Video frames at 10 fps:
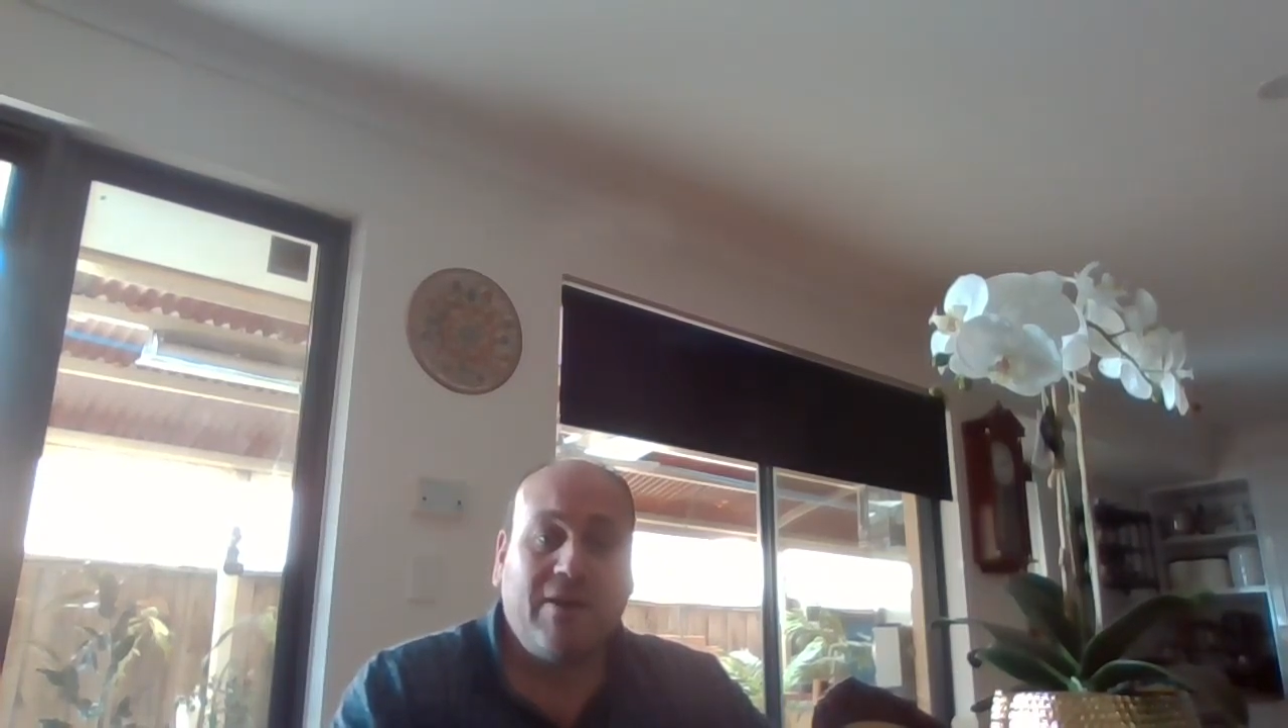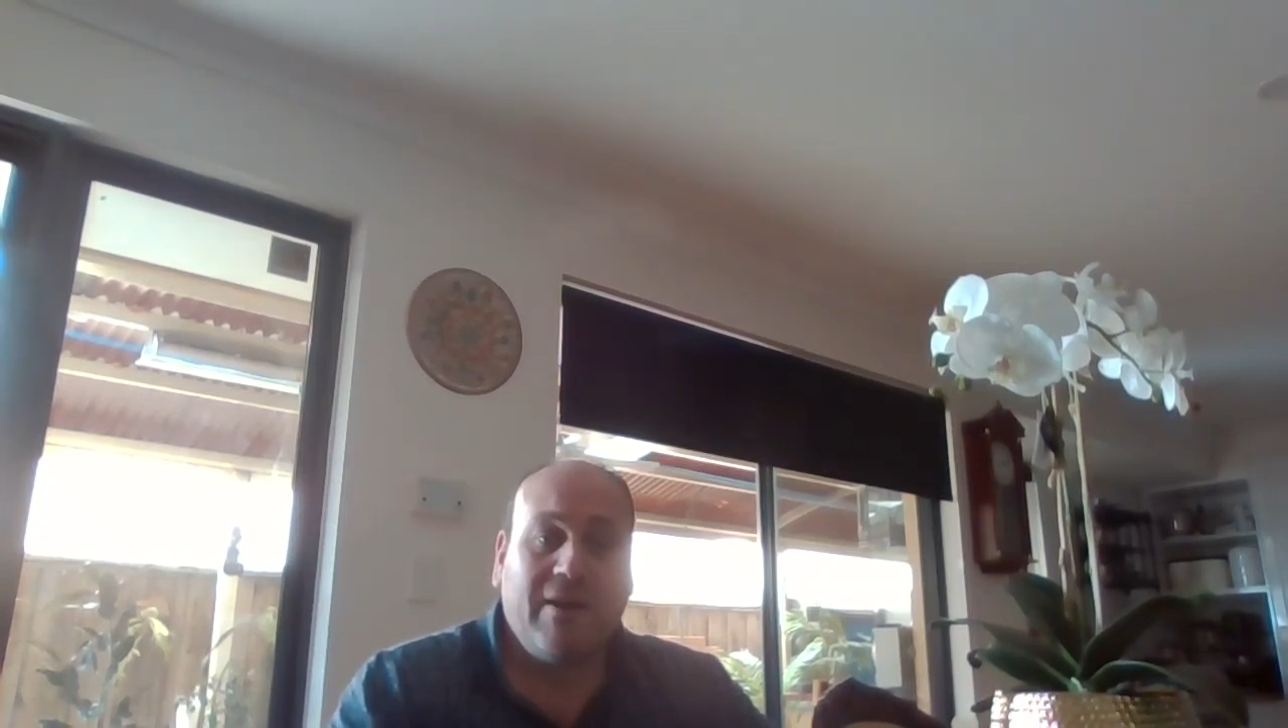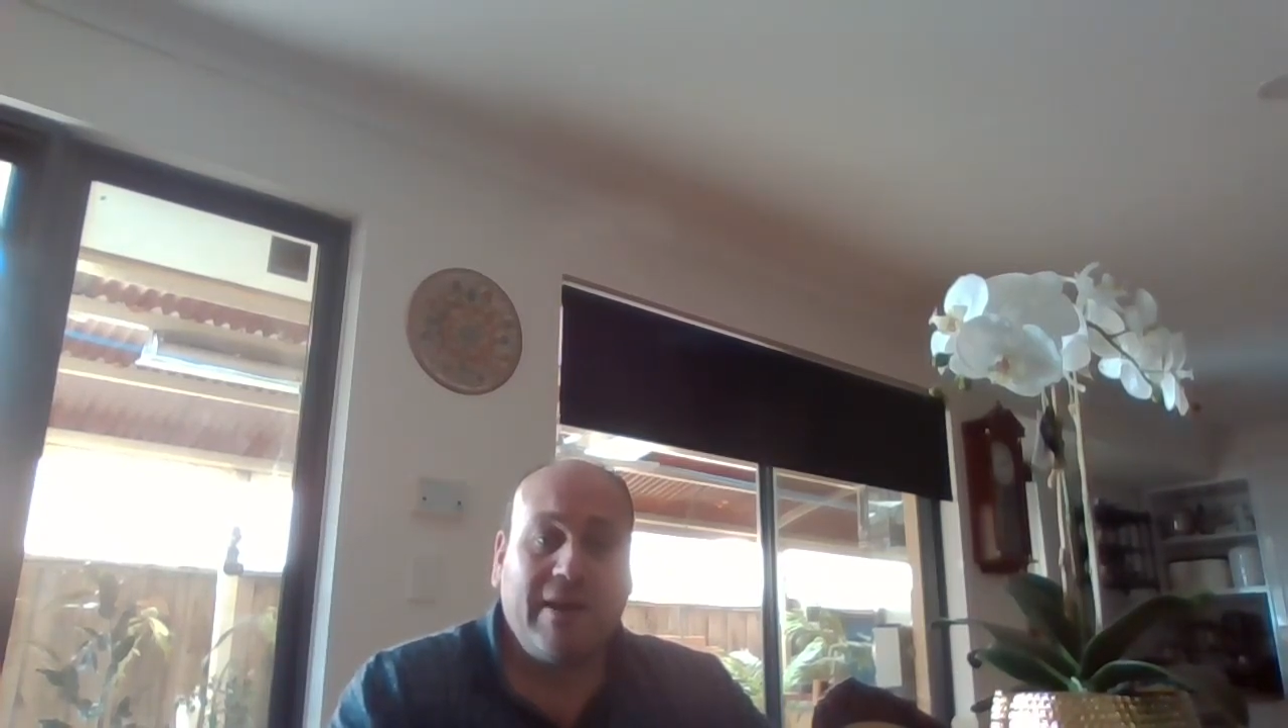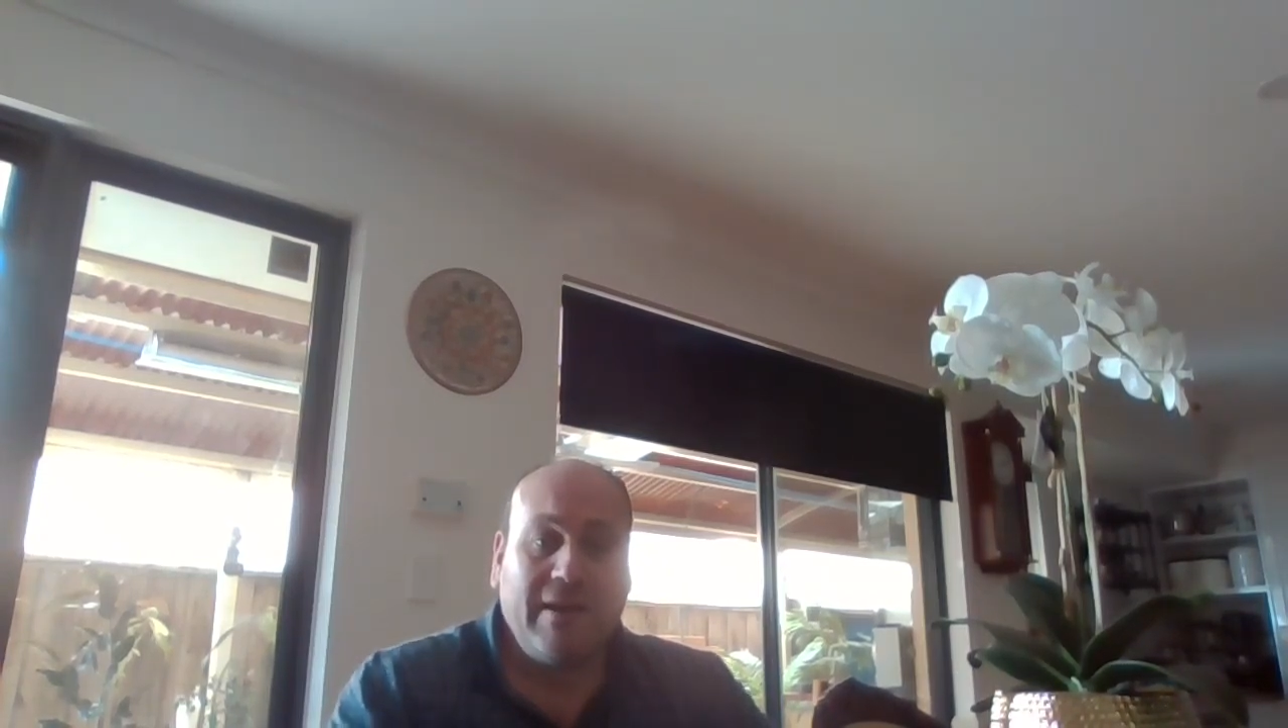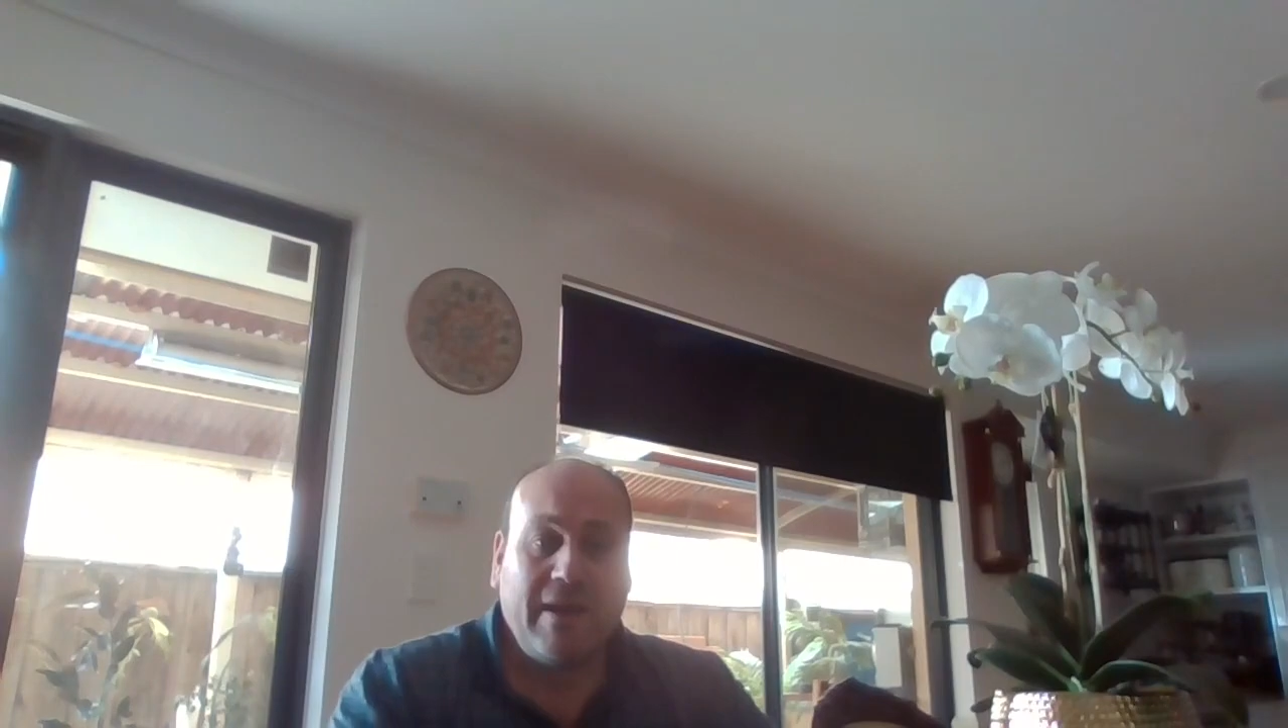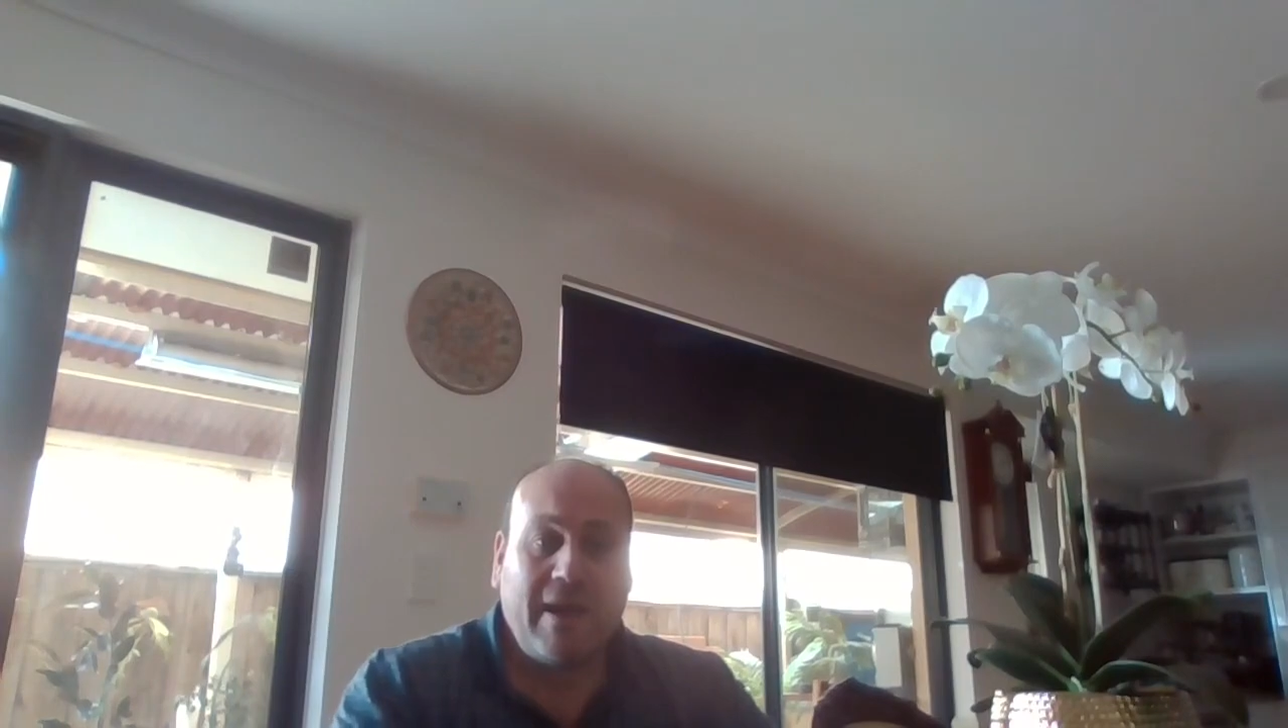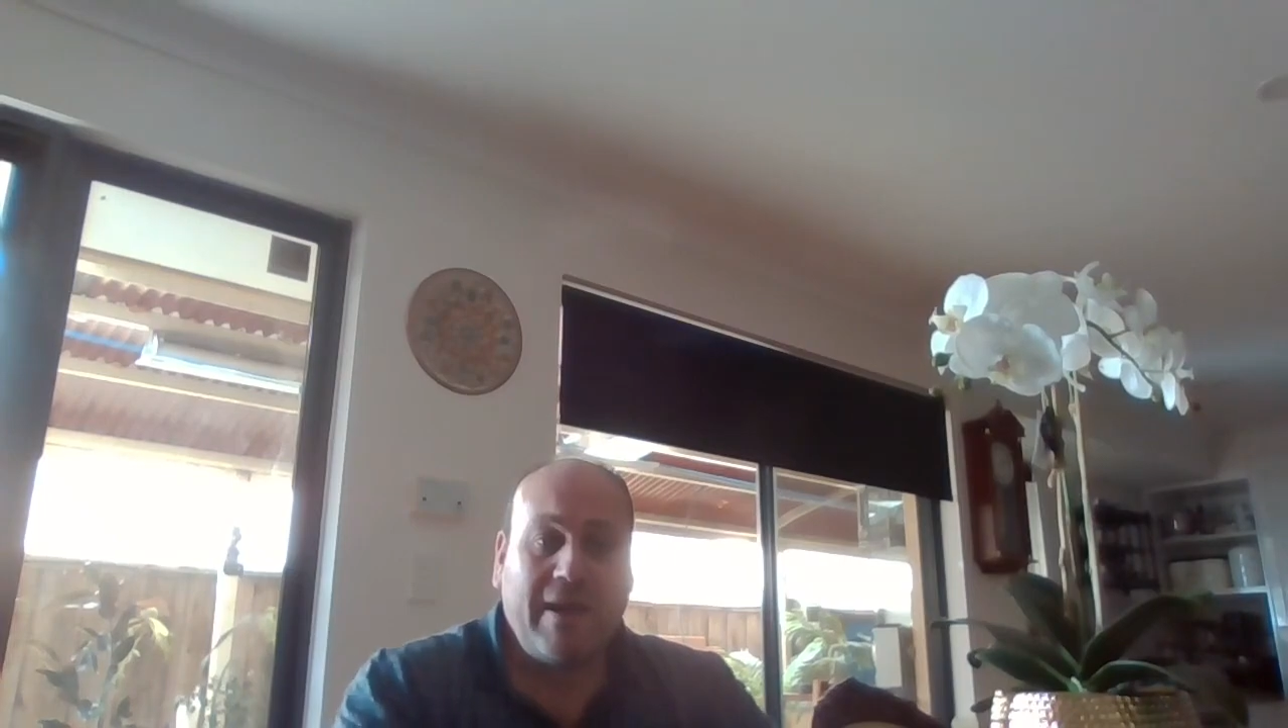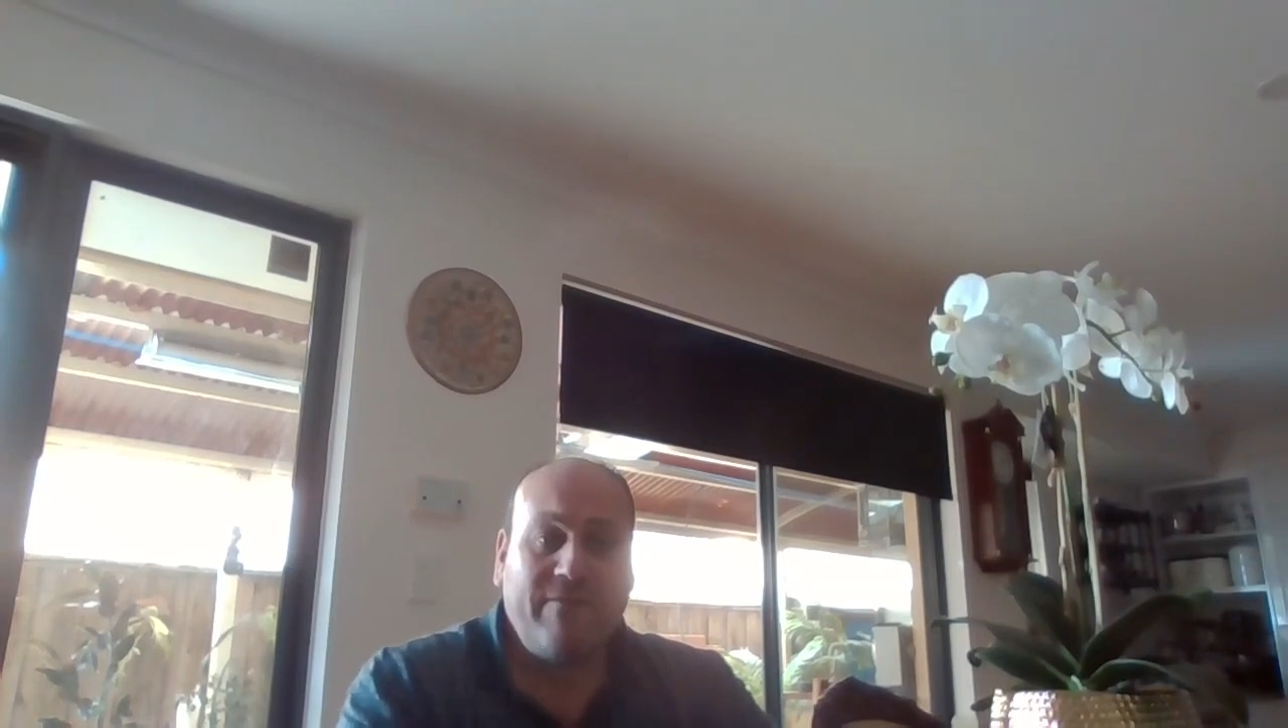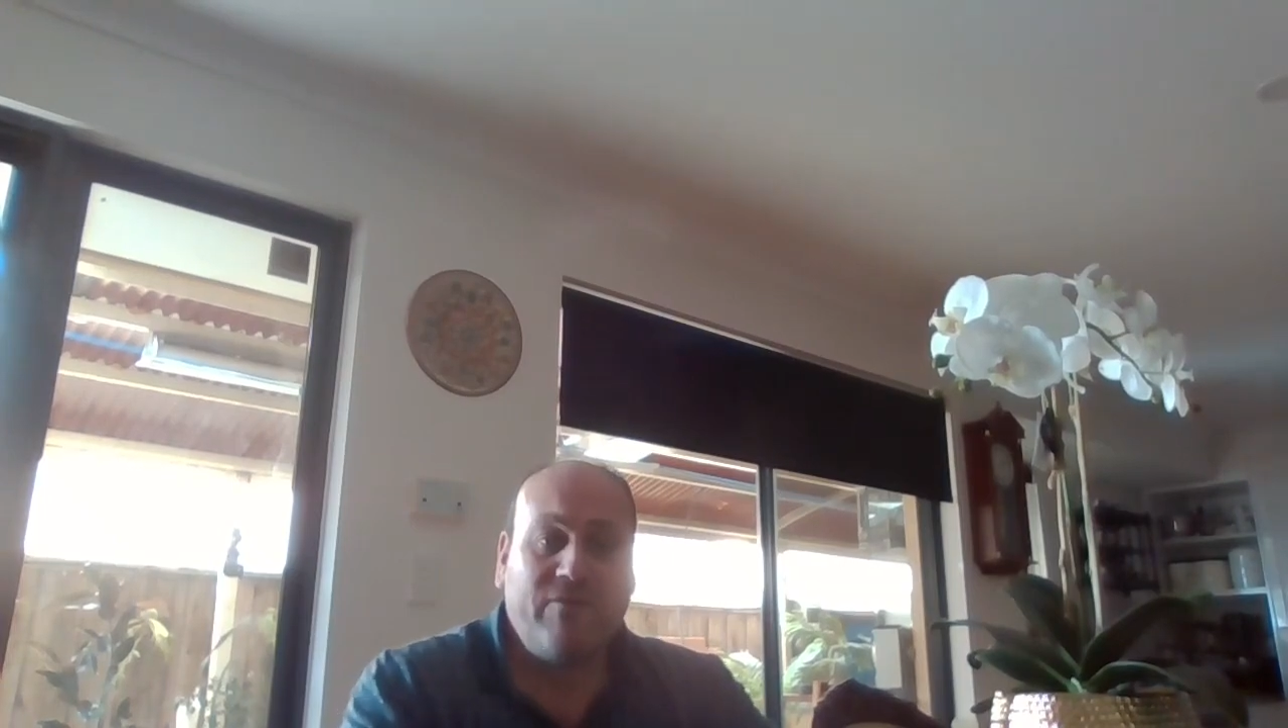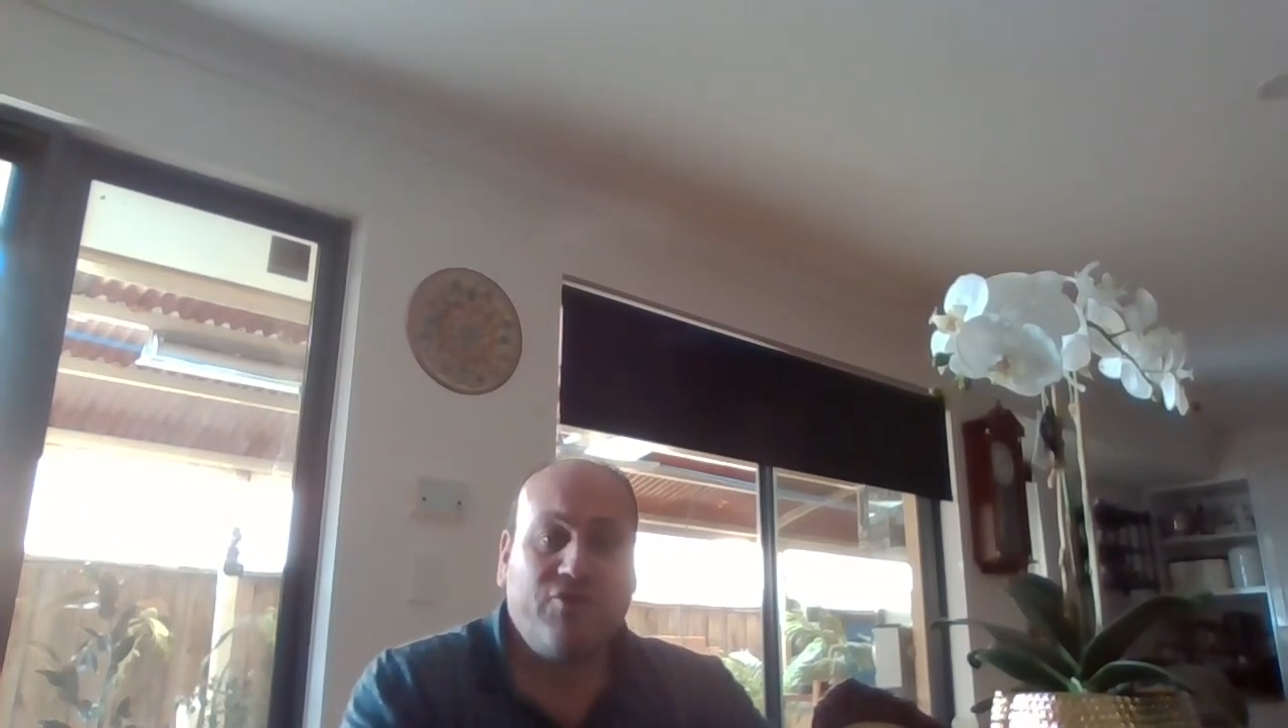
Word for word: I have